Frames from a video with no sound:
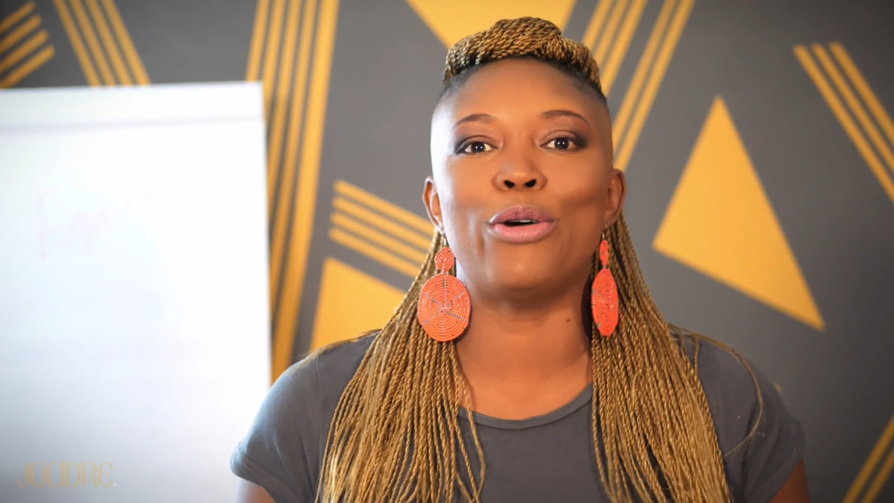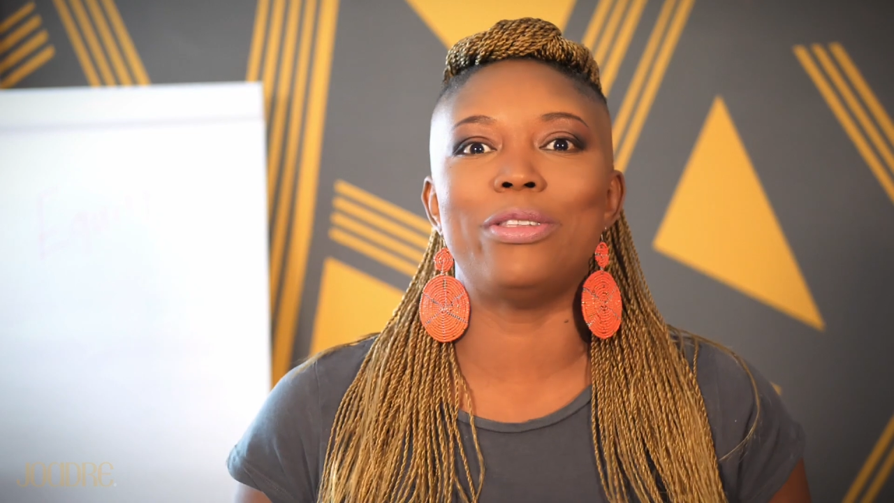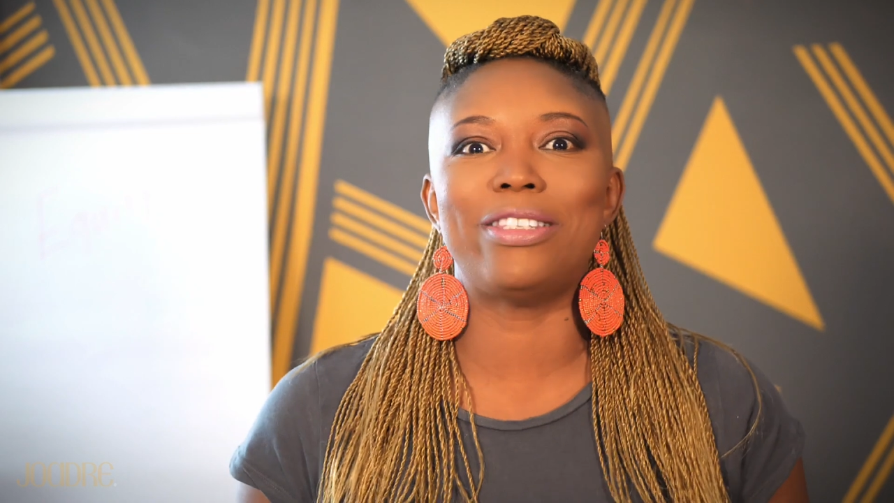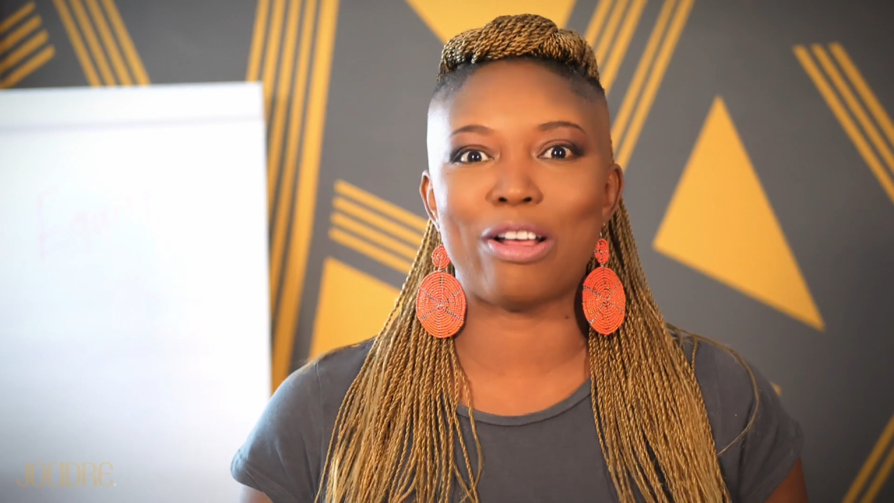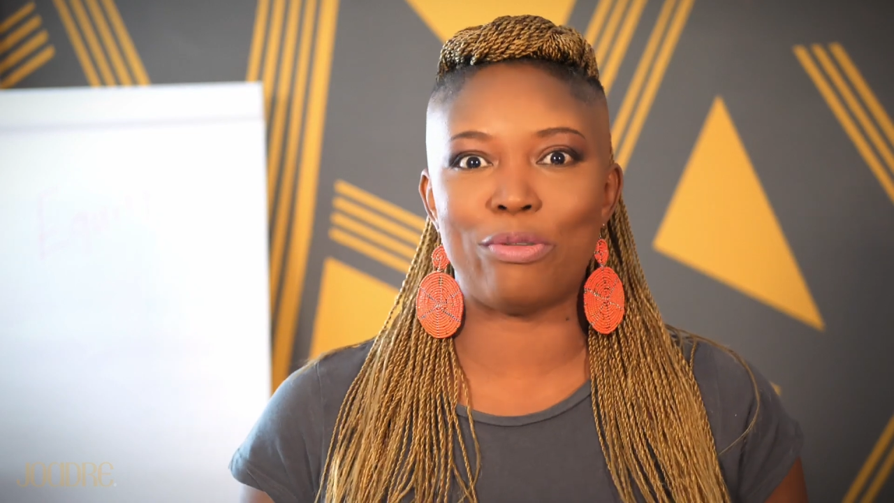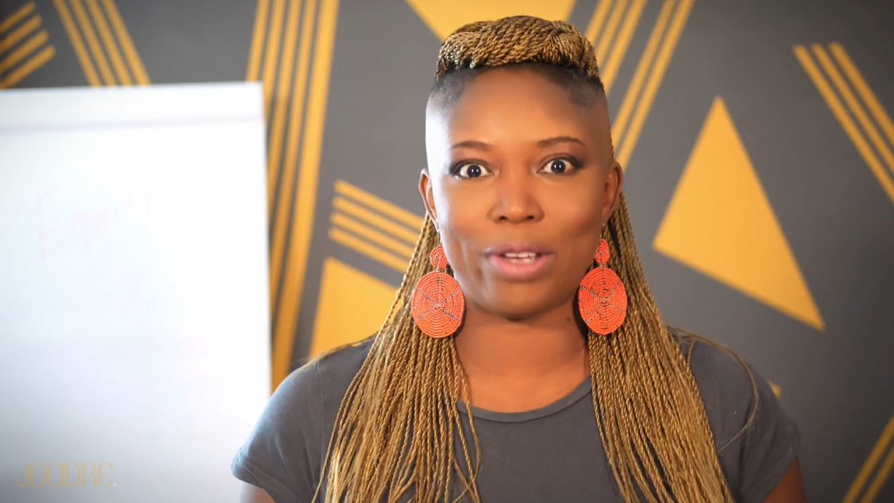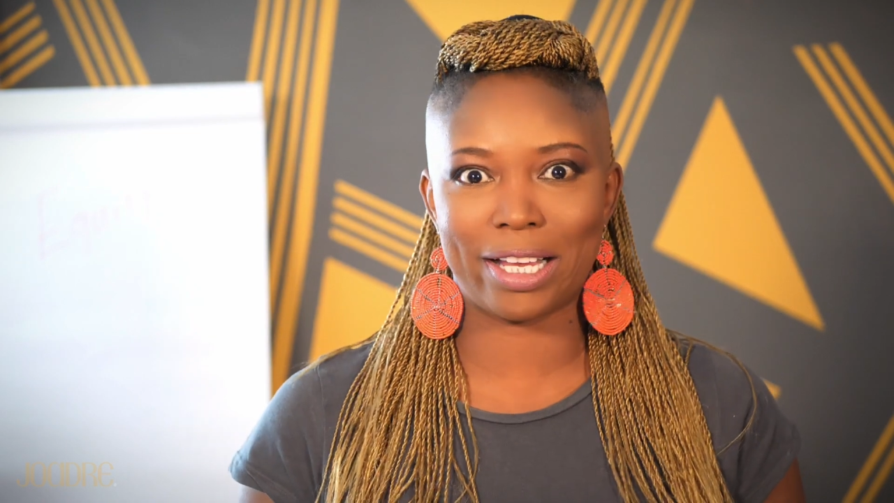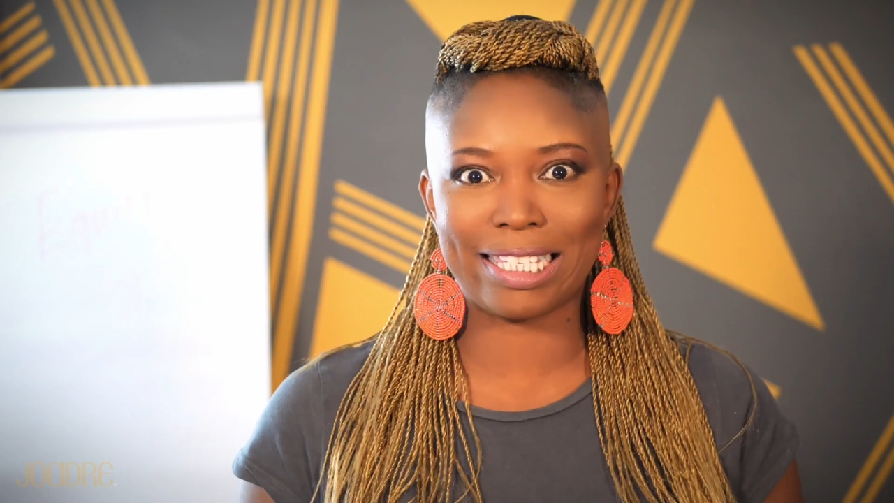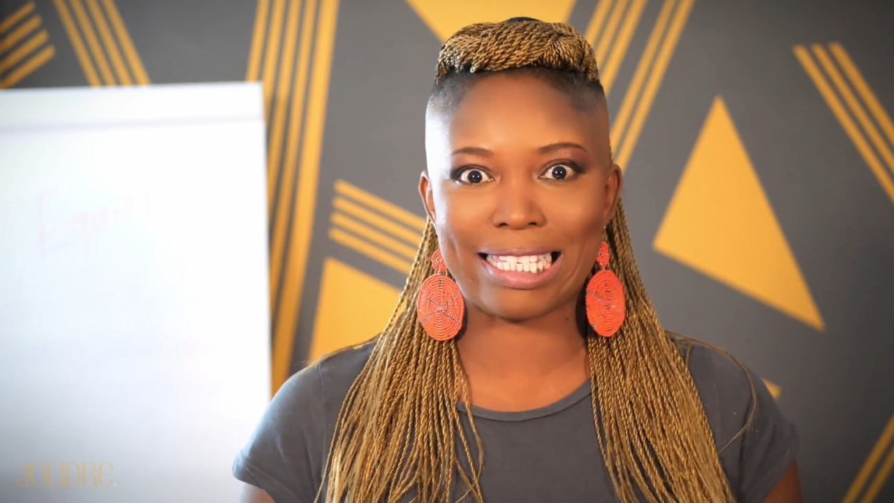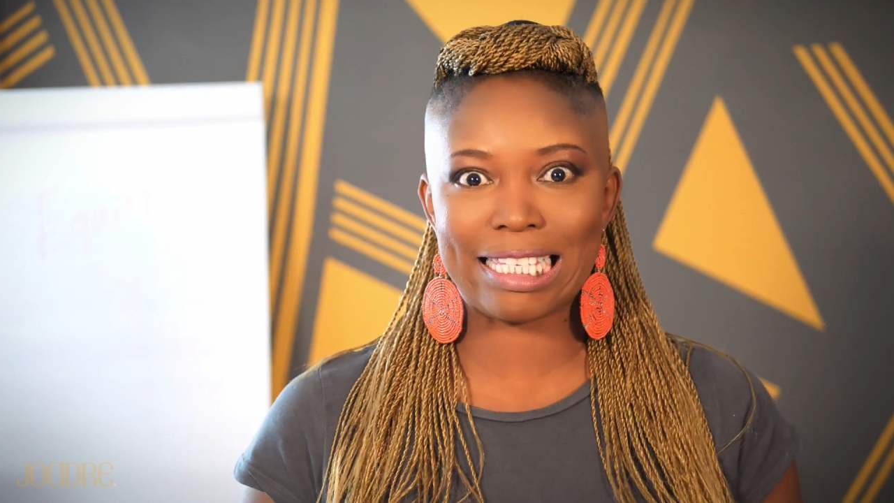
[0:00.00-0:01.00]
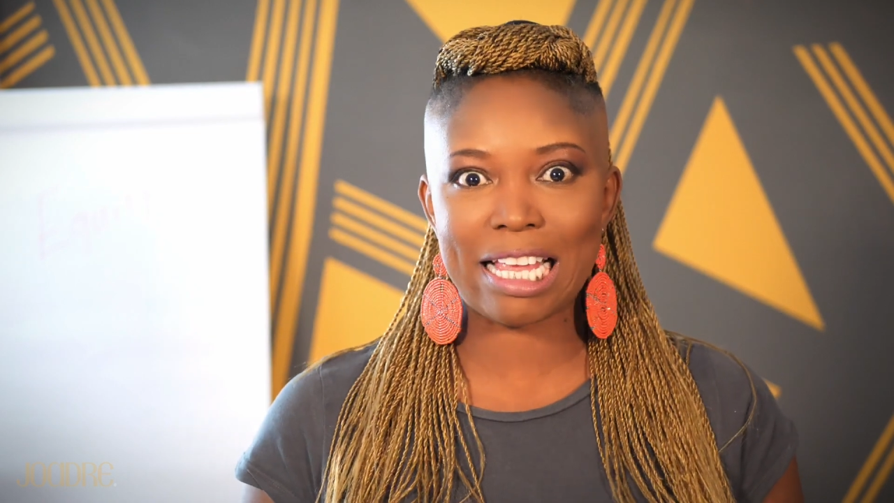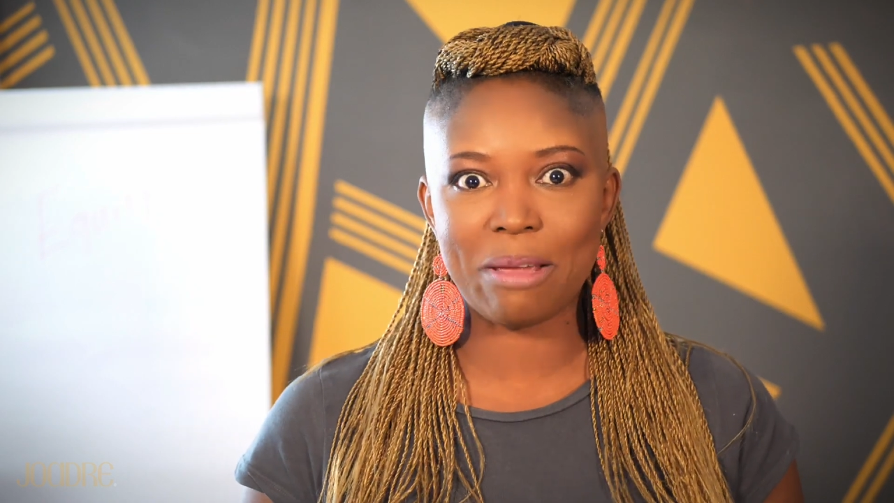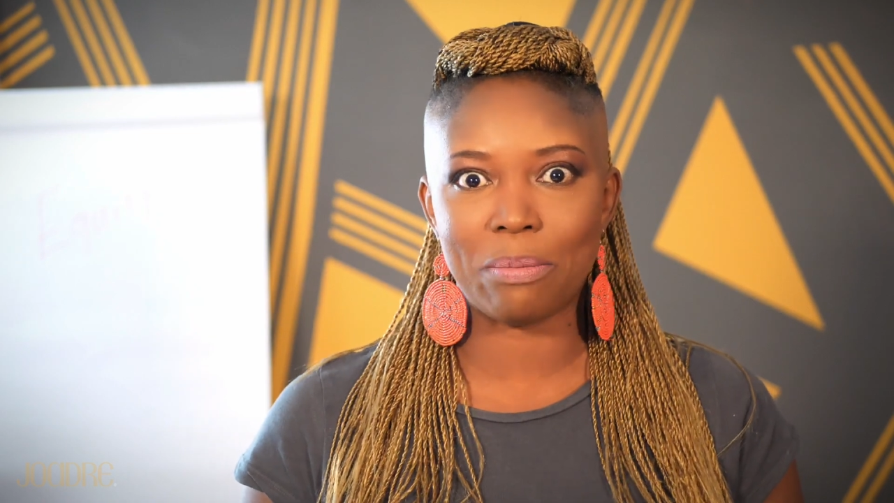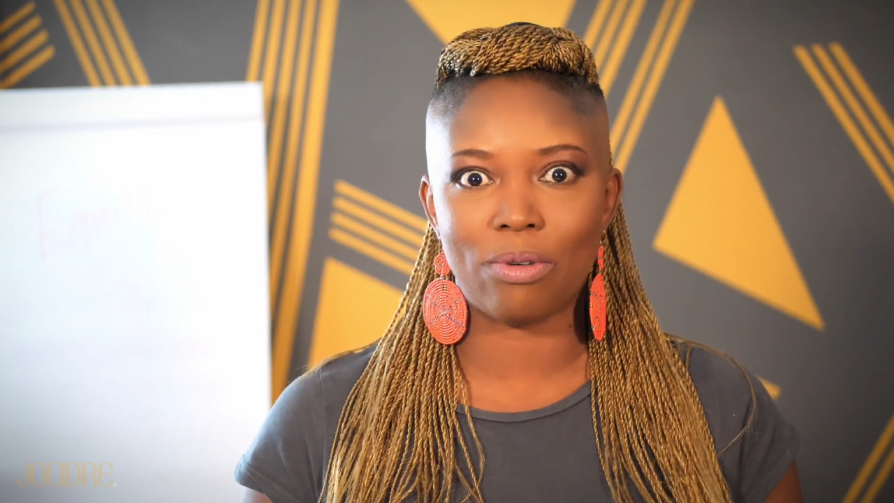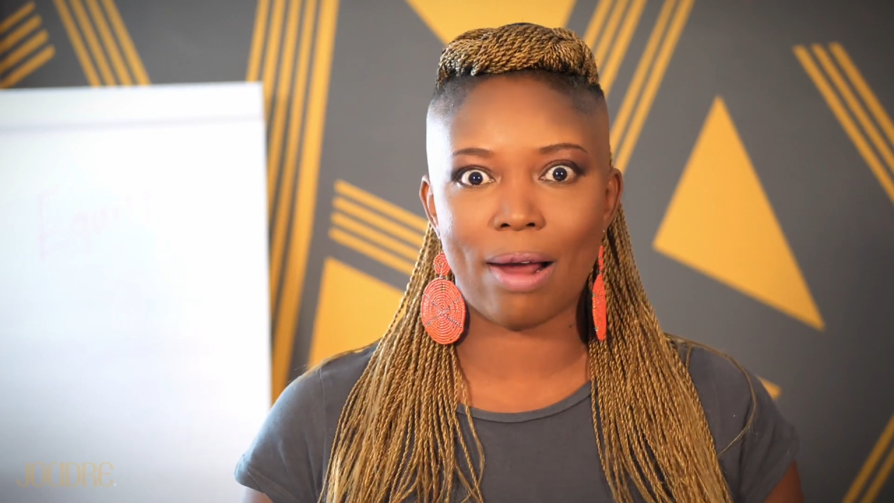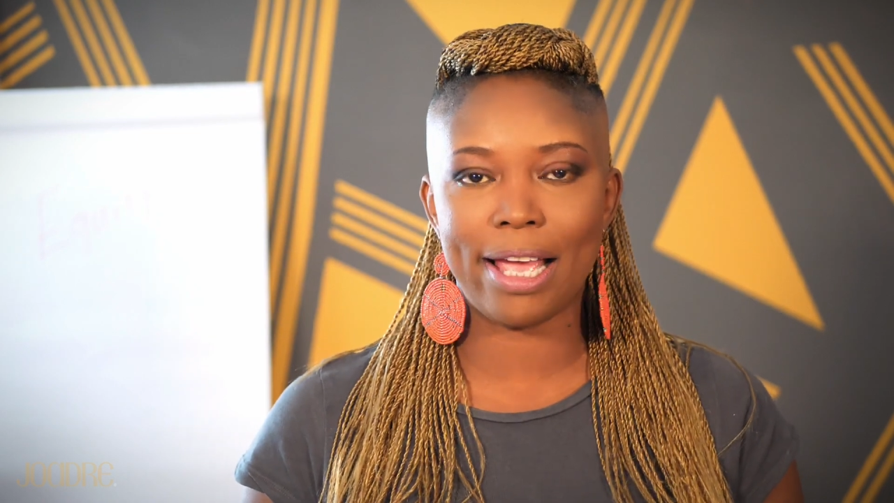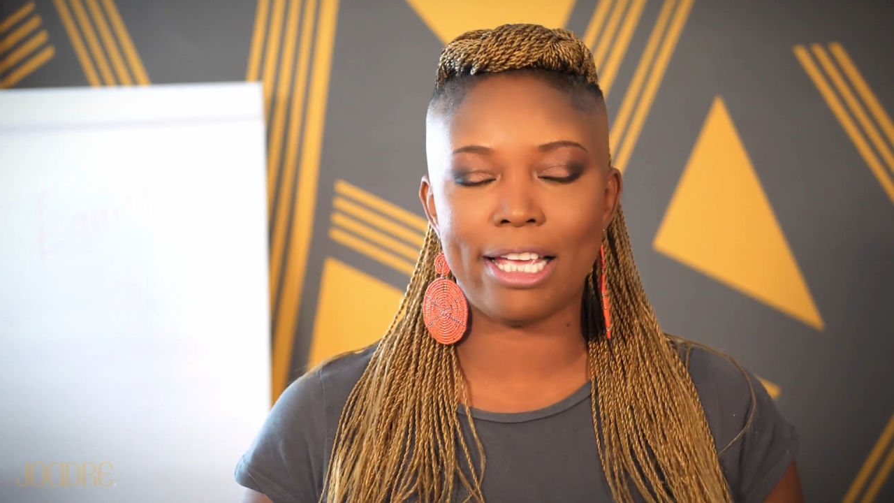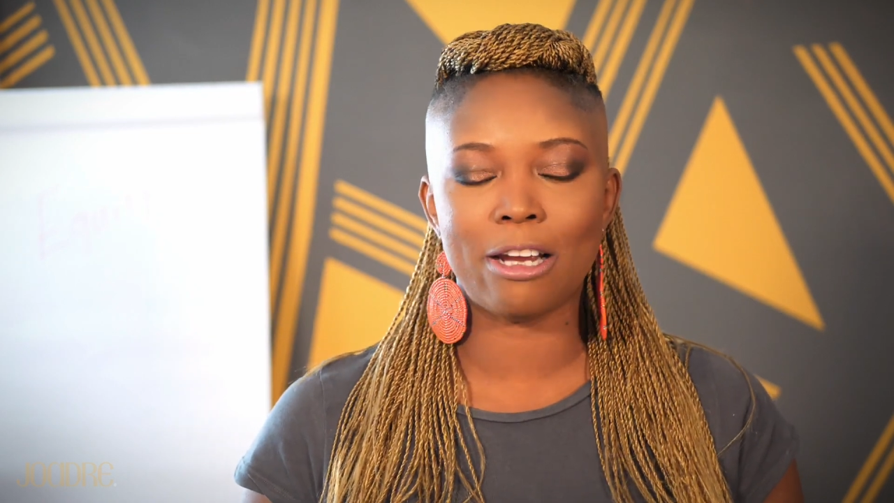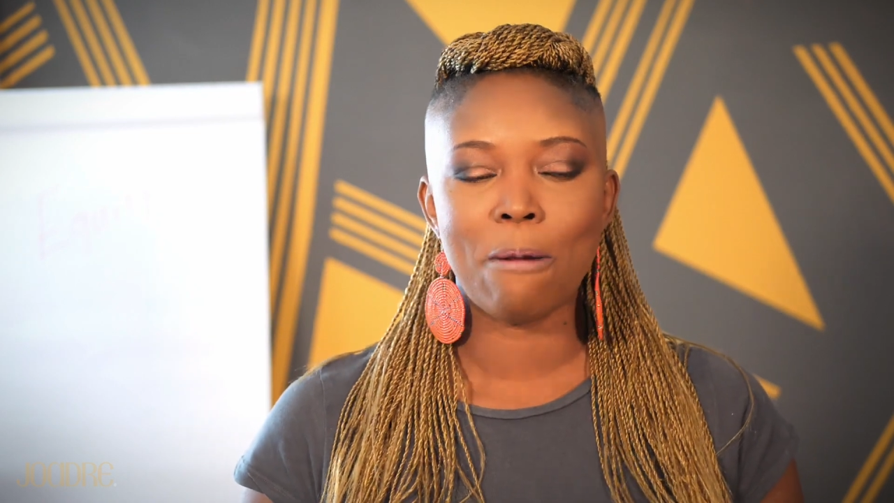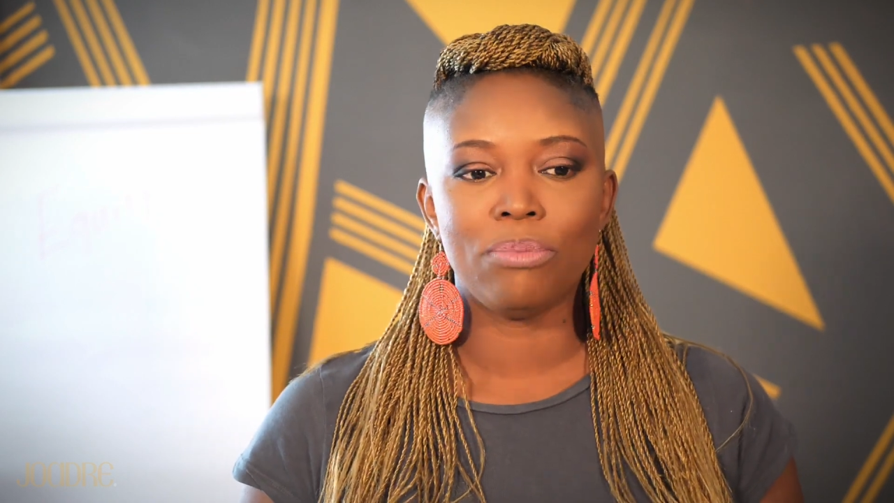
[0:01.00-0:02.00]
own self-esteem,
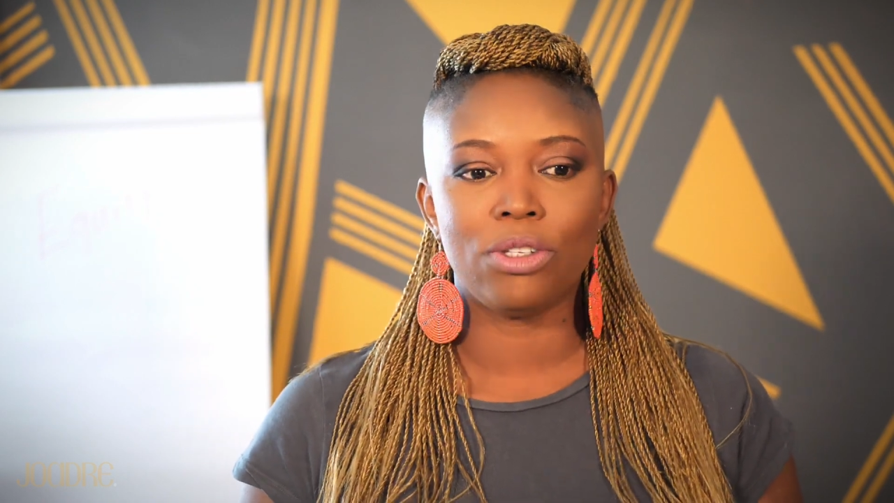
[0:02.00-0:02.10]
right?